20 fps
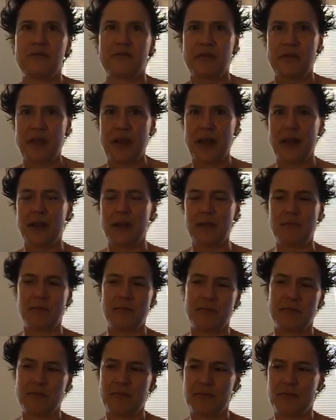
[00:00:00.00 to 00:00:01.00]

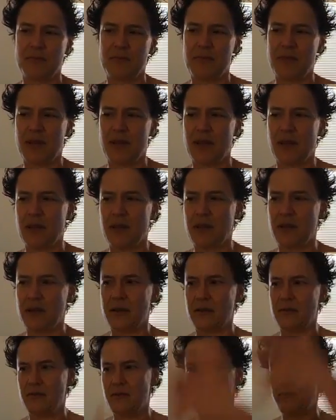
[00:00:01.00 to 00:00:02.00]
them
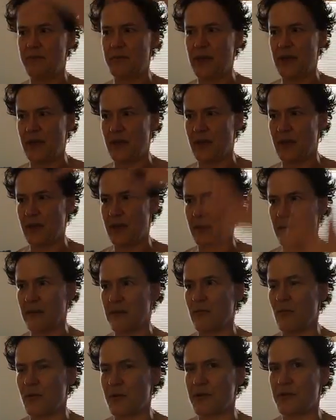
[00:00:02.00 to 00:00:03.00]
than being
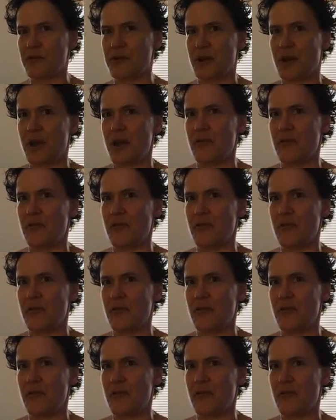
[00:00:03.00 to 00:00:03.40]
ordered to